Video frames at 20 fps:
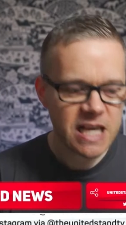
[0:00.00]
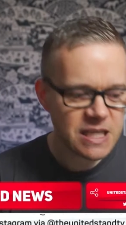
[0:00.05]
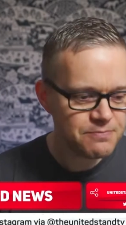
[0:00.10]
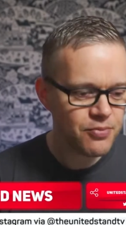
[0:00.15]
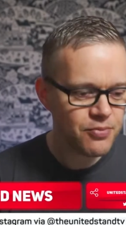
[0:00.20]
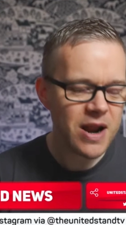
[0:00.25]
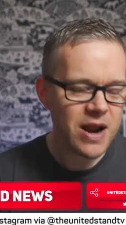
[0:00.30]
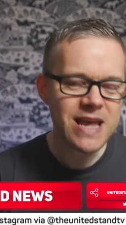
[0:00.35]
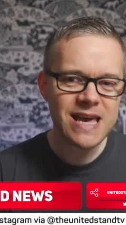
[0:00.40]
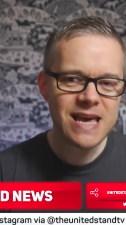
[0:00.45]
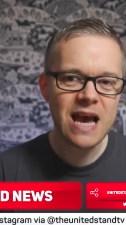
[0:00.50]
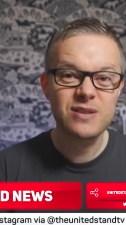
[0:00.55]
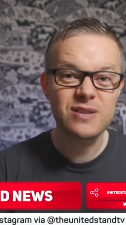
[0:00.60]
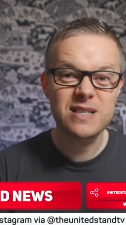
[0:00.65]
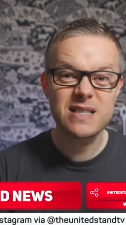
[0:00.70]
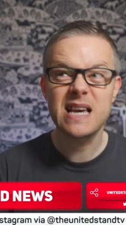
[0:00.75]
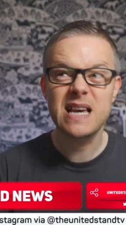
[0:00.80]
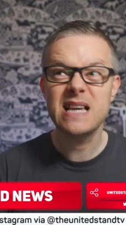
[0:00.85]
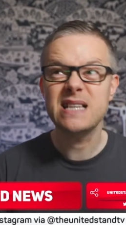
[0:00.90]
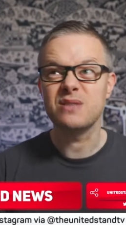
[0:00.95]
His breakout
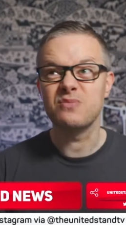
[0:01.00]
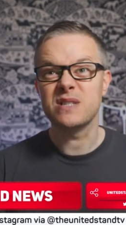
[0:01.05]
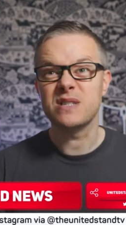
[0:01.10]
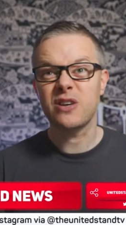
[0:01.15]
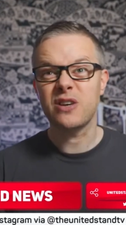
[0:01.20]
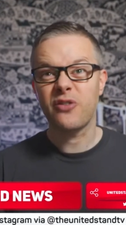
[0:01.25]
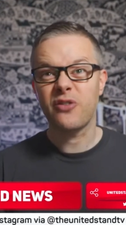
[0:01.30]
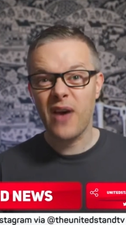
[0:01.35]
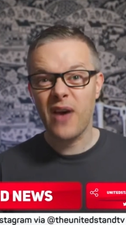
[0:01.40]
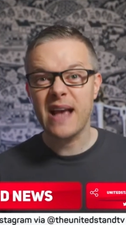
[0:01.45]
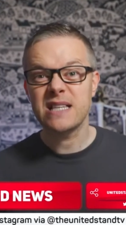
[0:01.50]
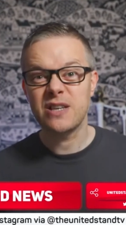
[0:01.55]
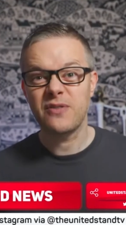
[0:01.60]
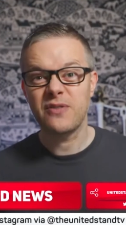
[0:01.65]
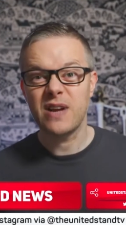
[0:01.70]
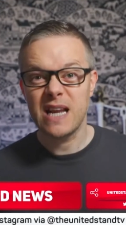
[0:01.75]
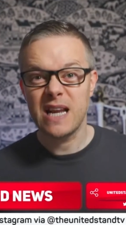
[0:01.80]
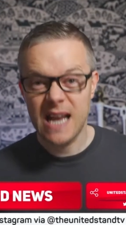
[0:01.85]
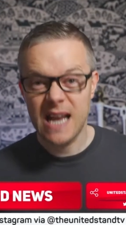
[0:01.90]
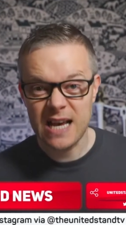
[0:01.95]
season was
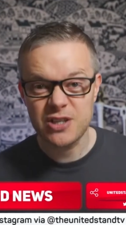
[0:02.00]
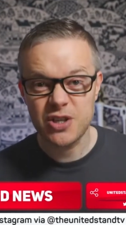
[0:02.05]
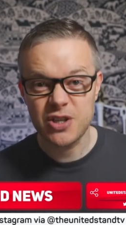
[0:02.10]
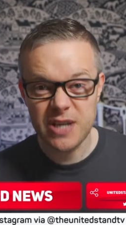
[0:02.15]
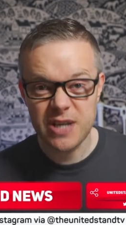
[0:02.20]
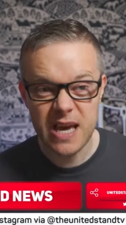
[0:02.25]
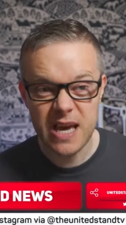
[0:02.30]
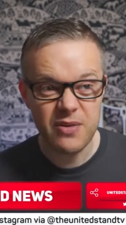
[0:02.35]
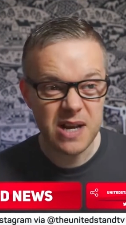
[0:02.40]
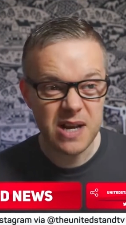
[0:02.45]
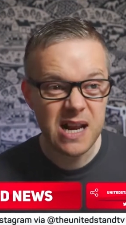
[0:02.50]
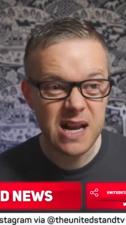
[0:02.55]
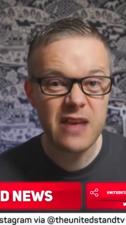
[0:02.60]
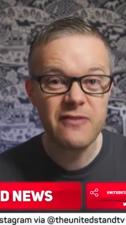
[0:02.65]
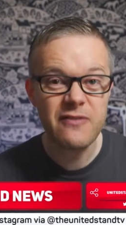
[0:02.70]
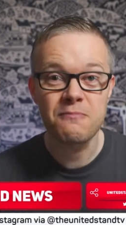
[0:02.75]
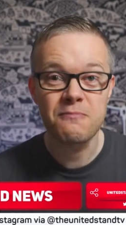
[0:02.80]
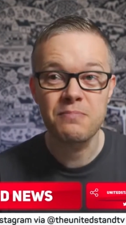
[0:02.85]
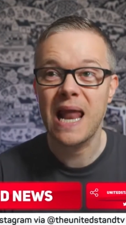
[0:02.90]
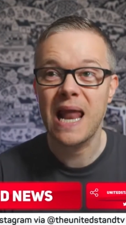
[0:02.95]
effectively last year. He didn't
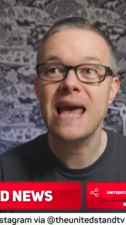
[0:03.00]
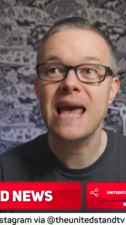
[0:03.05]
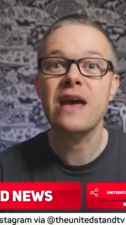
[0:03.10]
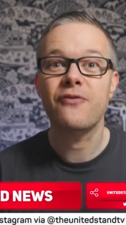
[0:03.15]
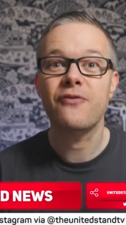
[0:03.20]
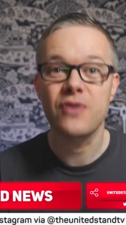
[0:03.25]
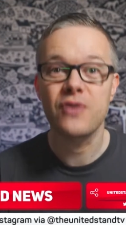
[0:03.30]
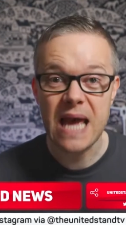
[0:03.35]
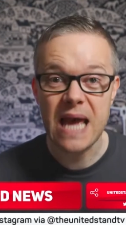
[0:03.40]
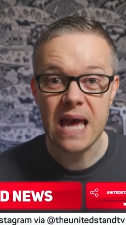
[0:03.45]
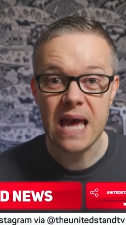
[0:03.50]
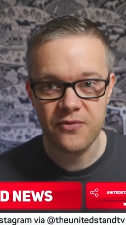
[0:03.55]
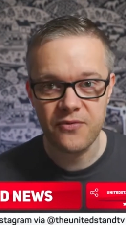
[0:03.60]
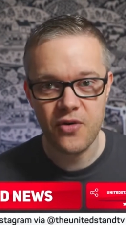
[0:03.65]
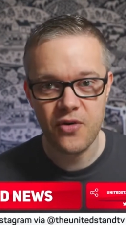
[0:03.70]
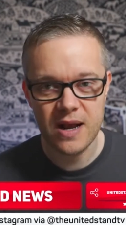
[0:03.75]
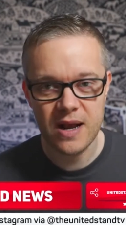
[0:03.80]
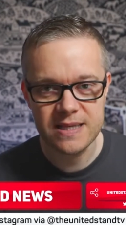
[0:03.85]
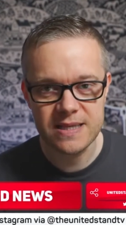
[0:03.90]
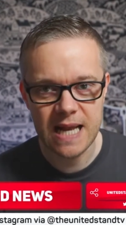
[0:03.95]
even play every game
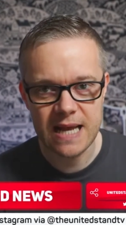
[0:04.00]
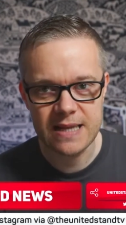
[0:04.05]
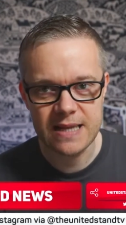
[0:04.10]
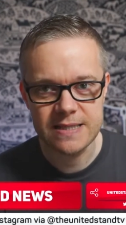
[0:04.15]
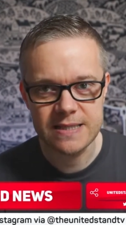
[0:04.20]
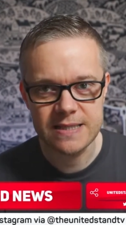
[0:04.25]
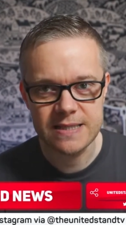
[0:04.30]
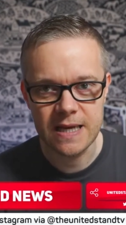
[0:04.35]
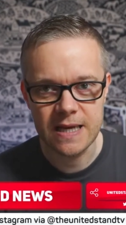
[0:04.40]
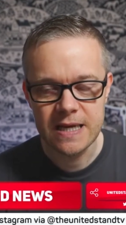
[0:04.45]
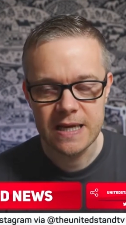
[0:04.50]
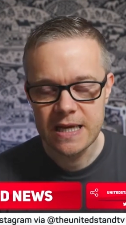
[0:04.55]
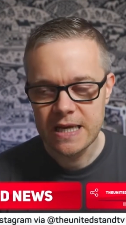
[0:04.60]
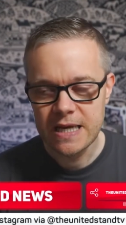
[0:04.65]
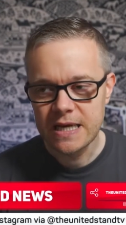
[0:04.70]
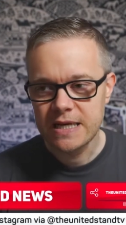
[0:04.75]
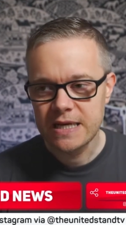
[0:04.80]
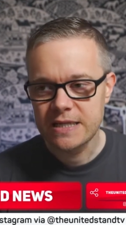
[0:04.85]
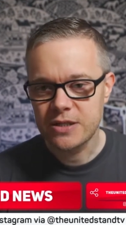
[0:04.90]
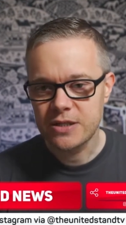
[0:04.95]
for Atalanta.
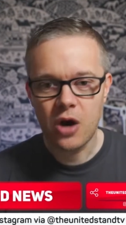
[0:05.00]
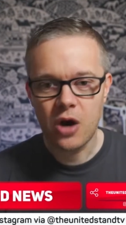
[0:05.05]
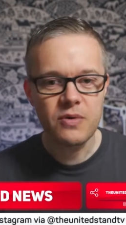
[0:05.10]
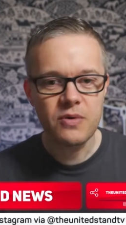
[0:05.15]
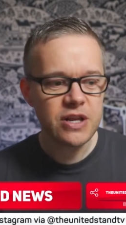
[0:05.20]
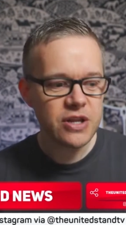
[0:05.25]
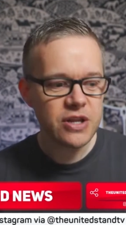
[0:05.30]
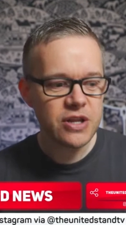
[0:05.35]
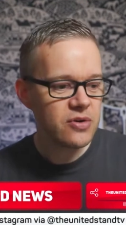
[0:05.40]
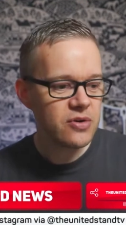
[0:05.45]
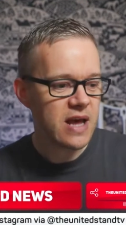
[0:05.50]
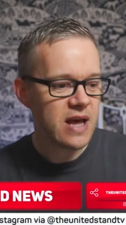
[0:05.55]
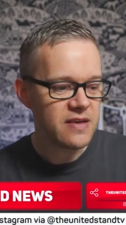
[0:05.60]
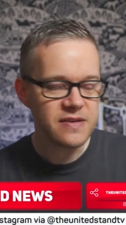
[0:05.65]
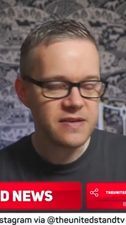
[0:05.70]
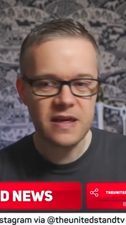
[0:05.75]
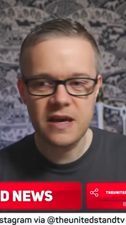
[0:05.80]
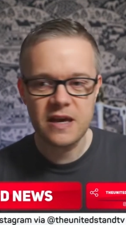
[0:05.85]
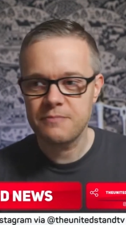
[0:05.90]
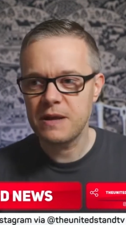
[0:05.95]
Darwin
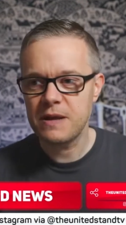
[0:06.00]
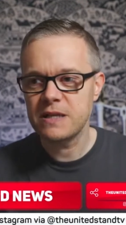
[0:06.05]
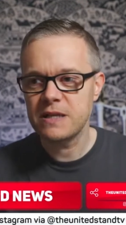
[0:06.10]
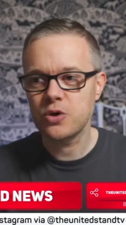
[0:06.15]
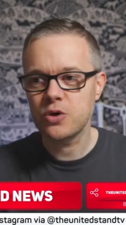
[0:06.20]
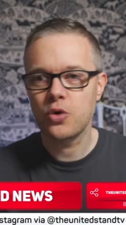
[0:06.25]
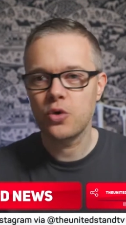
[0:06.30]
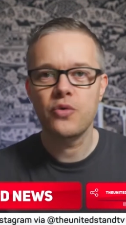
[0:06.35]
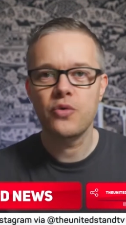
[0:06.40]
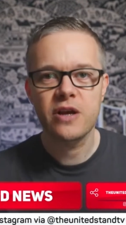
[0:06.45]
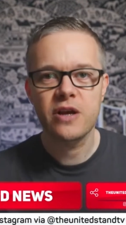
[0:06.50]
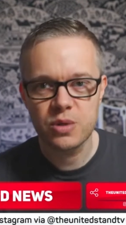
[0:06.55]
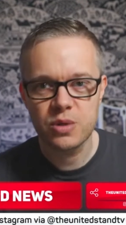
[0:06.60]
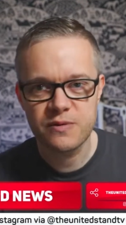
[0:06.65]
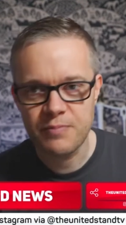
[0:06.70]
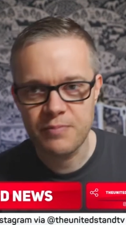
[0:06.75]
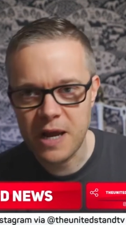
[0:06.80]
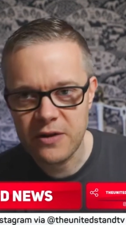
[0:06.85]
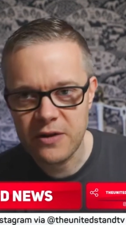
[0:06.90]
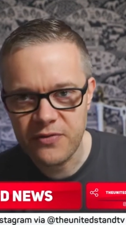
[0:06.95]
Nunez had been scoring goals
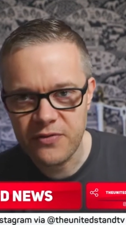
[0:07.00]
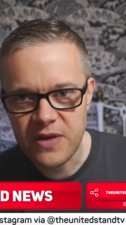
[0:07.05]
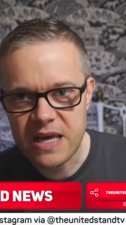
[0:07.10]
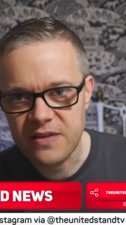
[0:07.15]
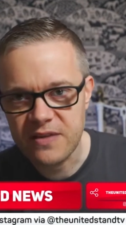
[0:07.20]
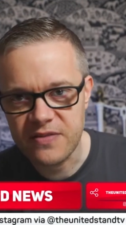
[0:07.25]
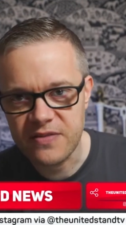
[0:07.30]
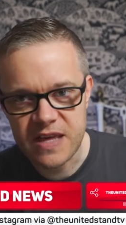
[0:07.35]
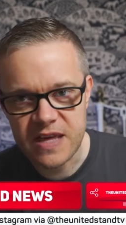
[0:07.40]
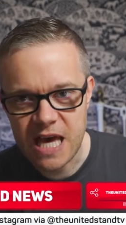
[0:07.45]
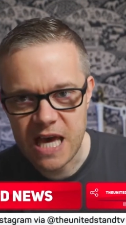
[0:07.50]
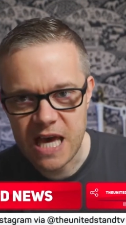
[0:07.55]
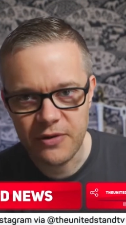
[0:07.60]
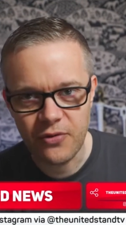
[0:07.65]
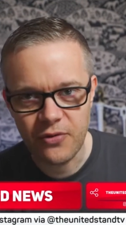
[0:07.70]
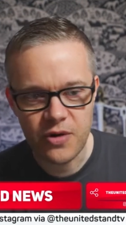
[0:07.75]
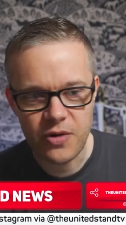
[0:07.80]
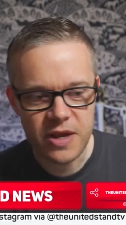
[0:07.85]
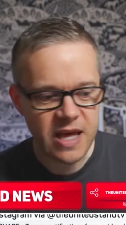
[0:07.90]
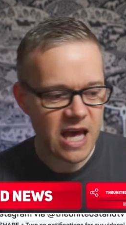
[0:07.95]
for Benfica the year
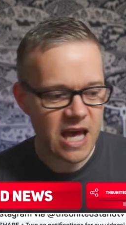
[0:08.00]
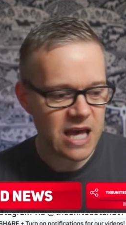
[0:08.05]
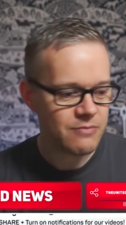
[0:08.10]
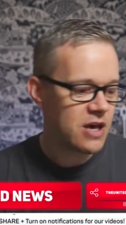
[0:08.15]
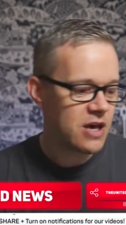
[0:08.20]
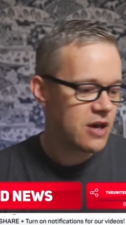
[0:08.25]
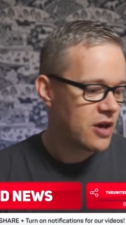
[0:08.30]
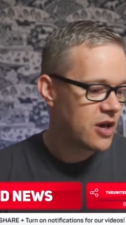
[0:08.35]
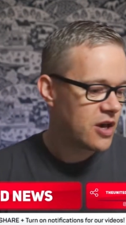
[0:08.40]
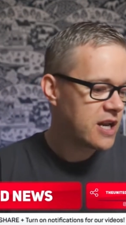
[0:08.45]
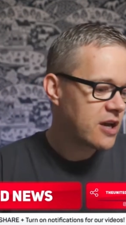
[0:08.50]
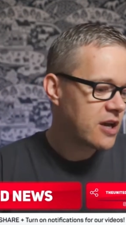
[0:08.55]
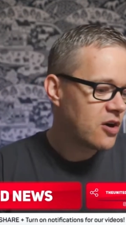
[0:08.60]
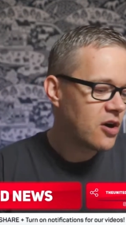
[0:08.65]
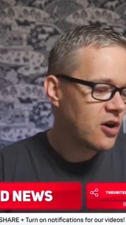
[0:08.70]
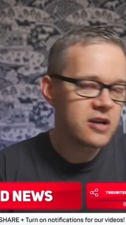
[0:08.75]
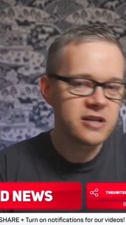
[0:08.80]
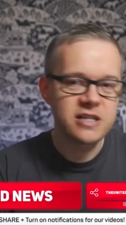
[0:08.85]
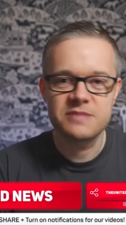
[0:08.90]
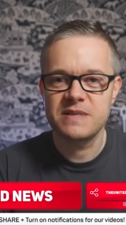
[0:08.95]
before he came. Erling
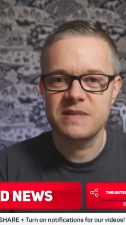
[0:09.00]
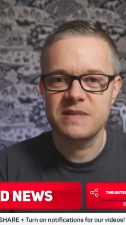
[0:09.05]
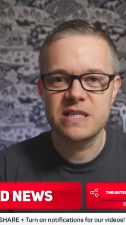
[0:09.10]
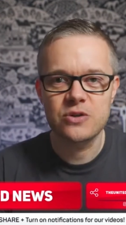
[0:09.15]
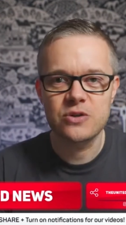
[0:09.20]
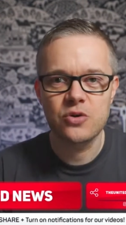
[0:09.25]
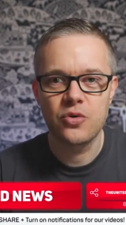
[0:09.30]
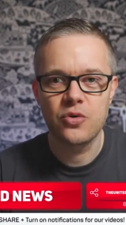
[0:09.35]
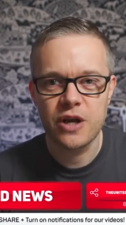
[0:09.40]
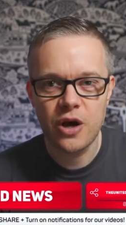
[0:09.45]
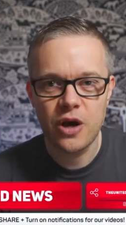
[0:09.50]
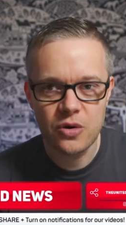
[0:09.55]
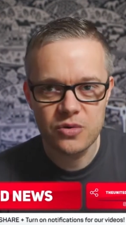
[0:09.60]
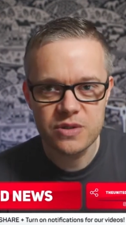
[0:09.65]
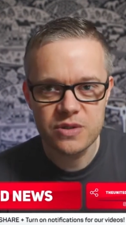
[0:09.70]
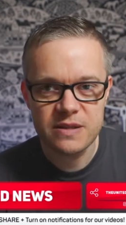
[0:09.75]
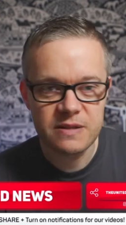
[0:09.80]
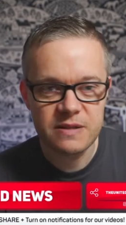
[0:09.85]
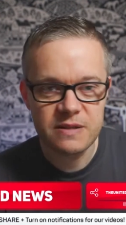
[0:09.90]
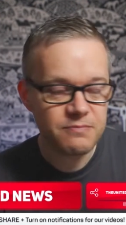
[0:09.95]
Haaland had been scoring
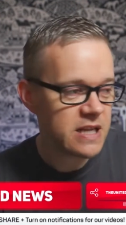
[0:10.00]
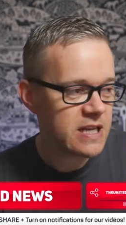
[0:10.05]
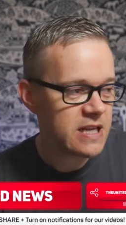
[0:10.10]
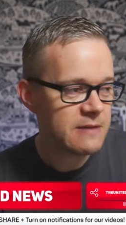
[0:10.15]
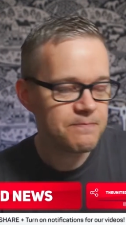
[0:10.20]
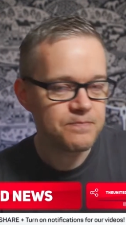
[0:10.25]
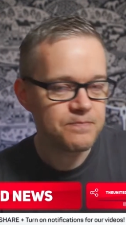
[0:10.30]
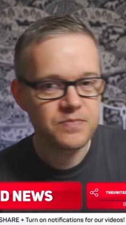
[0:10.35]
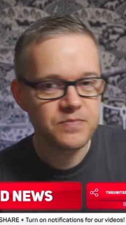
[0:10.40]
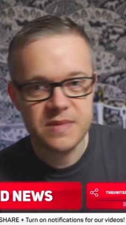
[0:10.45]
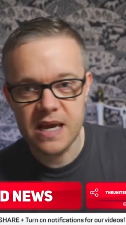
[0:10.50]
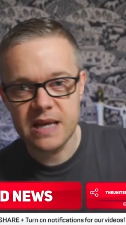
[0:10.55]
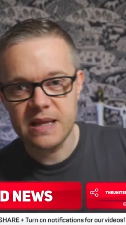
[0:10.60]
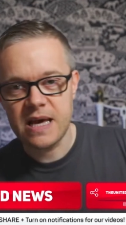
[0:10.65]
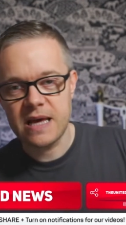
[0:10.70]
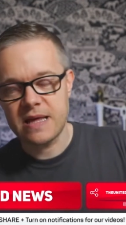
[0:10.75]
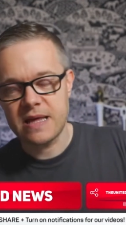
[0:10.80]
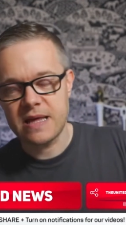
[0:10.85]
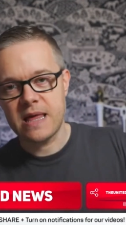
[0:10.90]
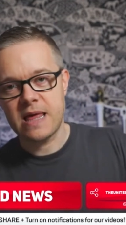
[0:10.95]
goals in
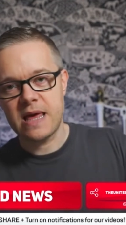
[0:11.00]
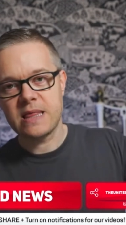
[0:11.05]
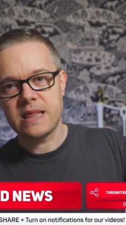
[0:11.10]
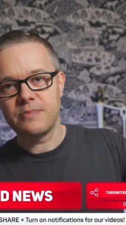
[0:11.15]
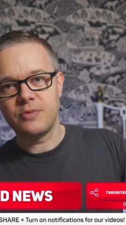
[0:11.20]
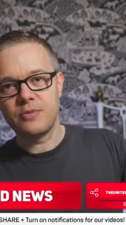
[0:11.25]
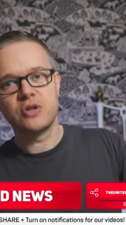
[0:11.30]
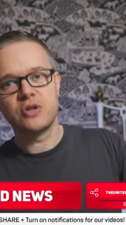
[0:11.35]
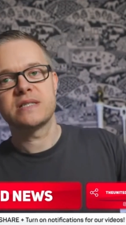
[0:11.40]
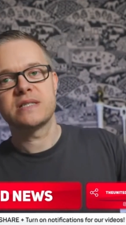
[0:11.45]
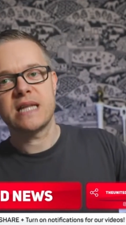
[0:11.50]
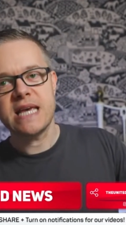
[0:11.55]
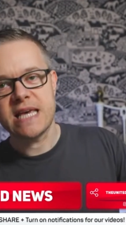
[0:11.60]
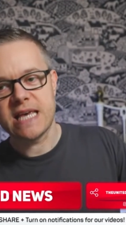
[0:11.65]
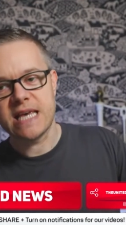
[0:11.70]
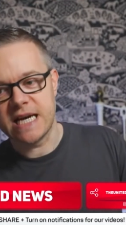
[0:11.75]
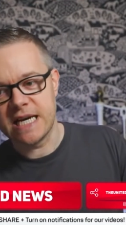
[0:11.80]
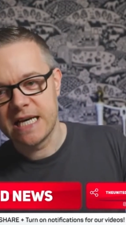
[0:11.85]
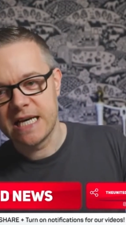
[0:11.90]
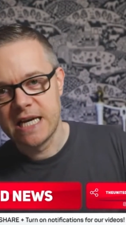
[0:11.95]
the
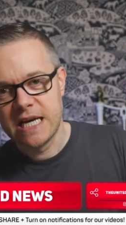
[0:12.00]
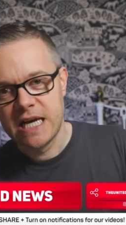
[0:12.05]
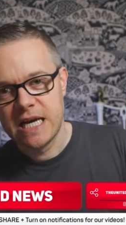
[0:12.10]
Bundesliga.